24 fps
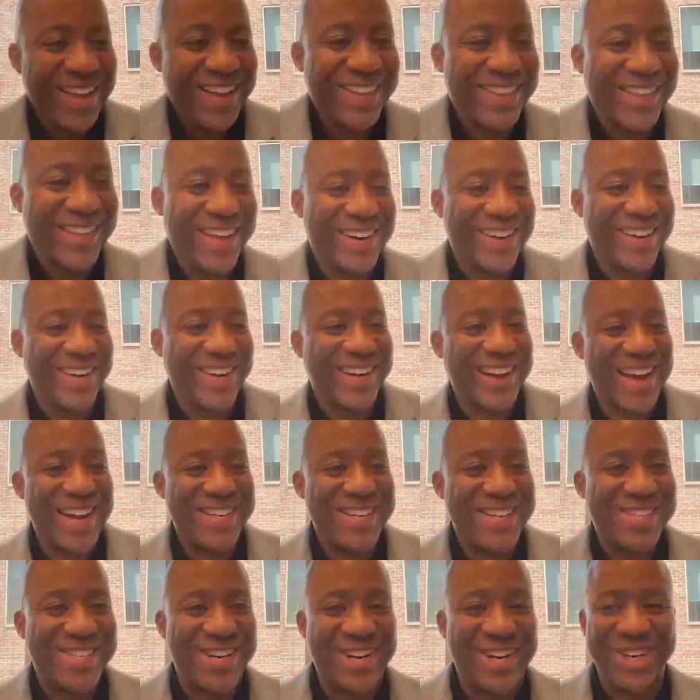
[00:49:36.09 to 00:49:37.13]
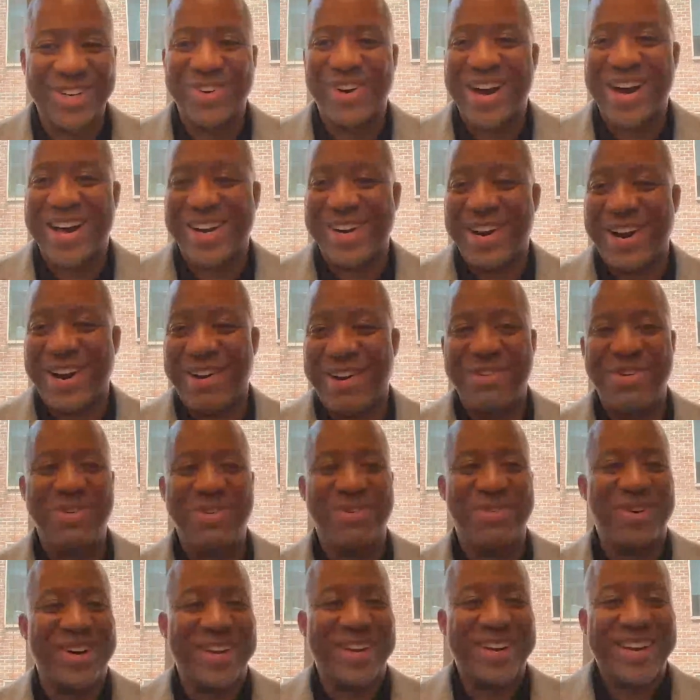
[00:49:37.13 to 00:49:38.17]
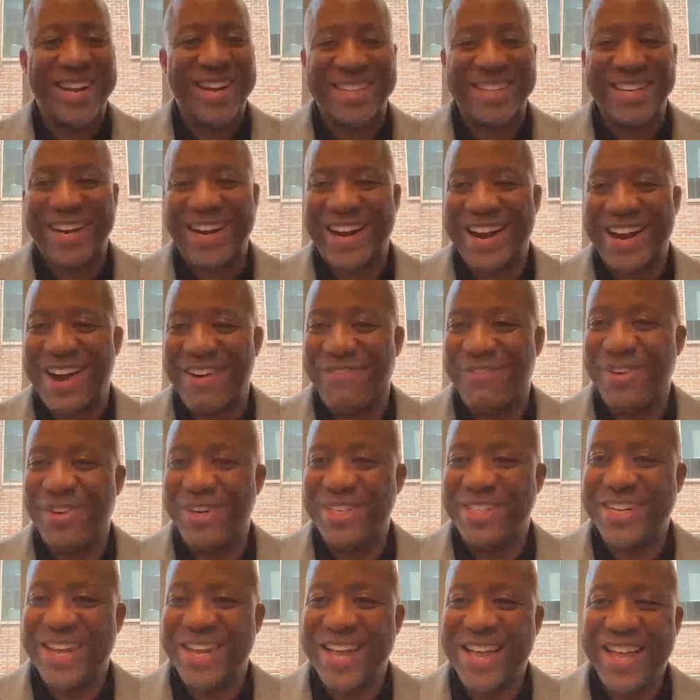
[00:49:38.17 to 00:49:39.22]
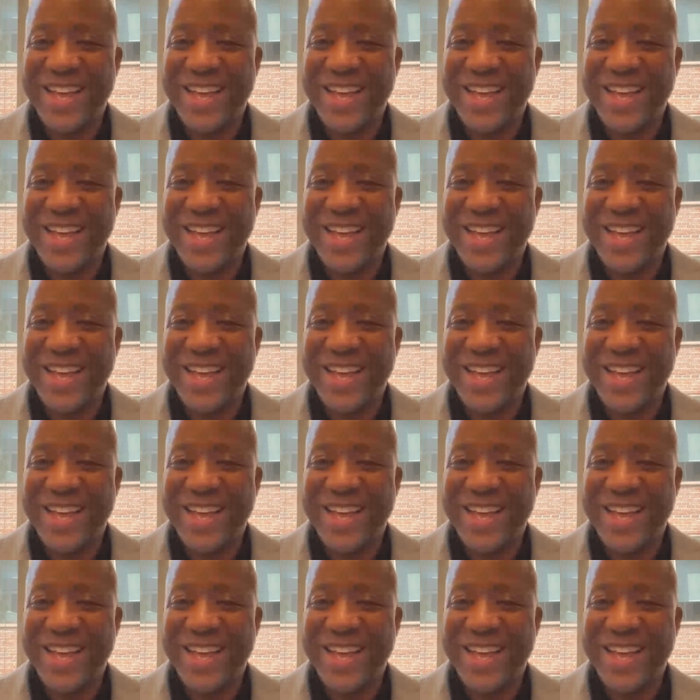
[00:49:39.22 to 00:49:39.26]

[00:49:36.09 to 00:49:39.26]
that uh, got a chuckle out of everyone at the conference.